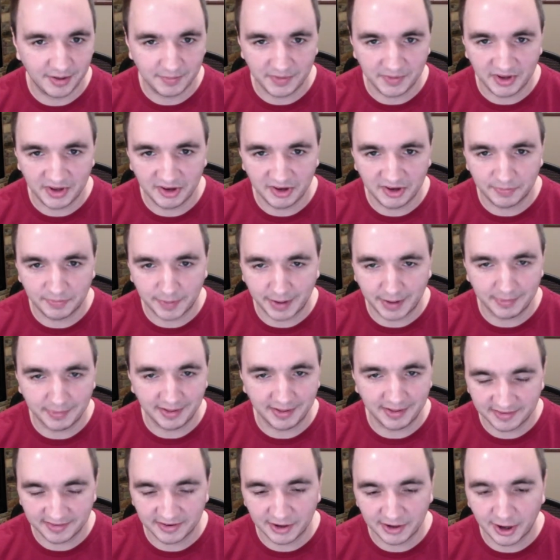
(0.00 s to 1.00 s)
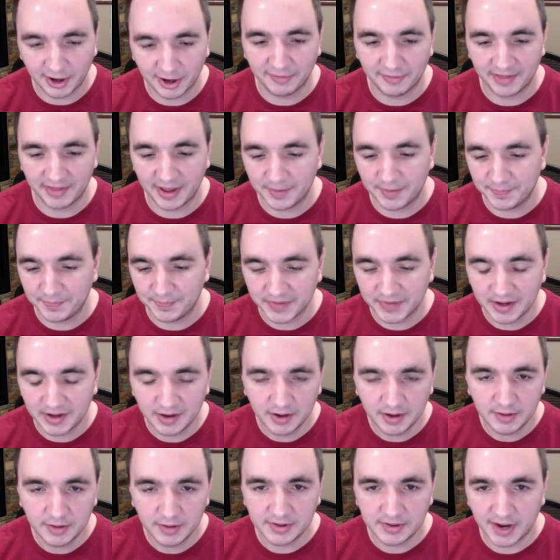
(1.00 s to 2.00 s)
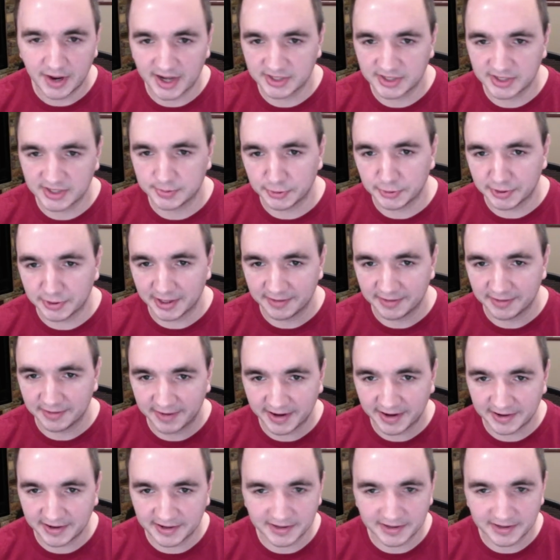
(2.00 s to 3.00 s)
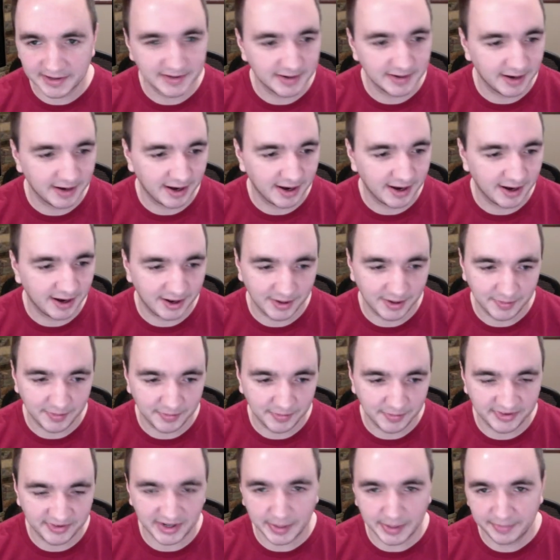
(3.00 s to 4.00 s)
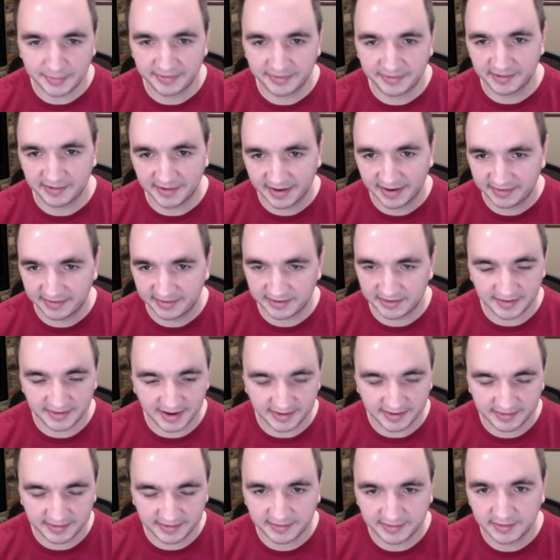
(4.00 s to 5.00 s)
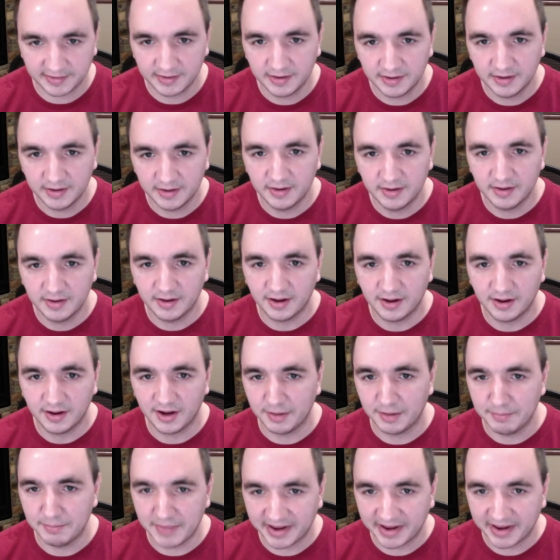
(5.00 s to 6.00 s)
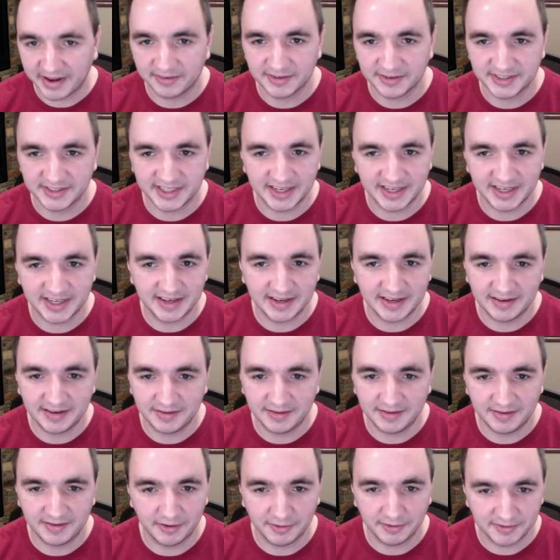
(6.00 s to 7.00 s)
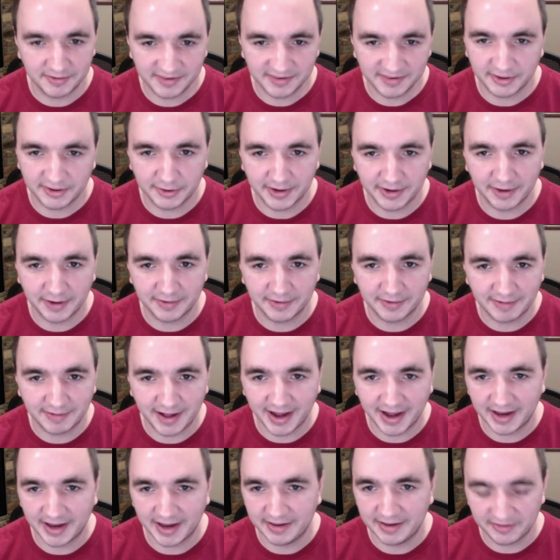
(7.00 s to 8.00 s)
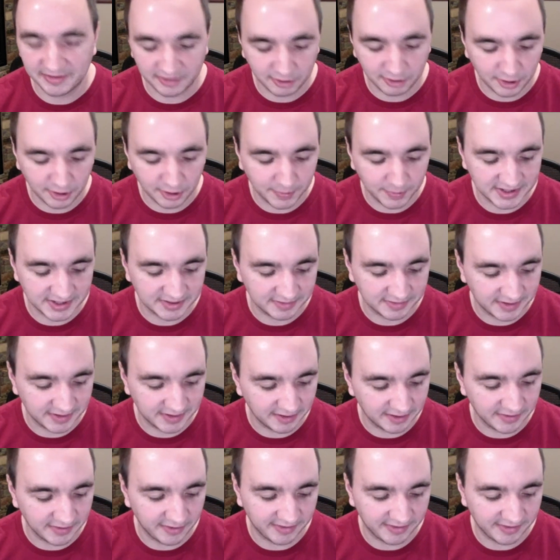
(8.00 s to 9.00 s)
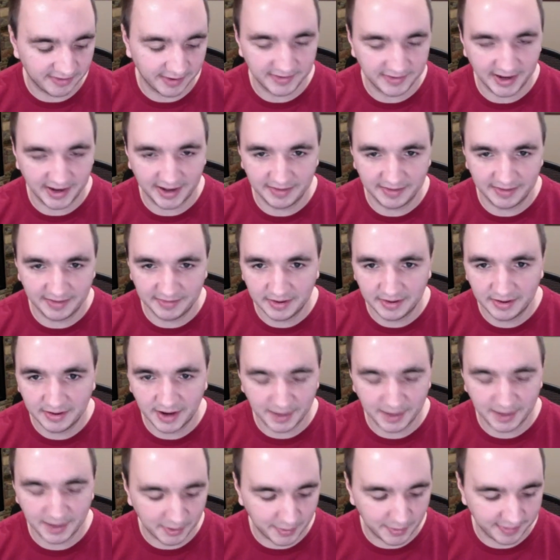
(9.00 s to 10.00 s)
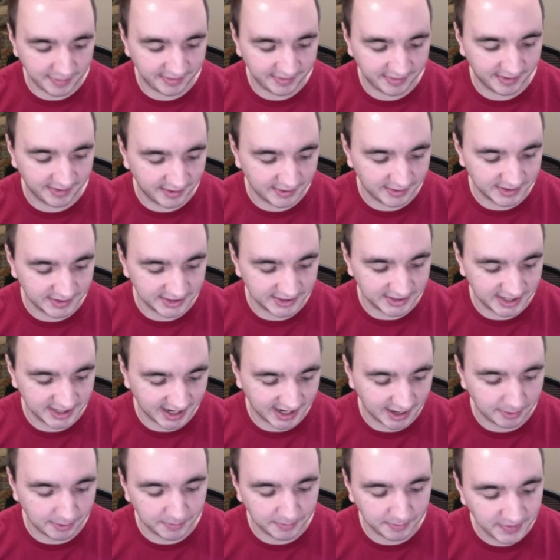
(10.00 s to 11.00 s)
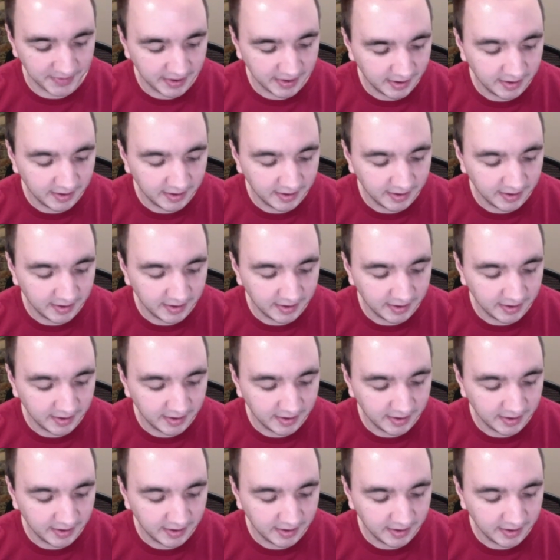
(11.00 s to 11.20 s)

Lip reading: You've probably listened to all of them. Entrepreneur on Fire, Startups for the Rest of Us, Mixergy, just go down the line. There's a whole bunch of interviews I've done on my website that you can check out.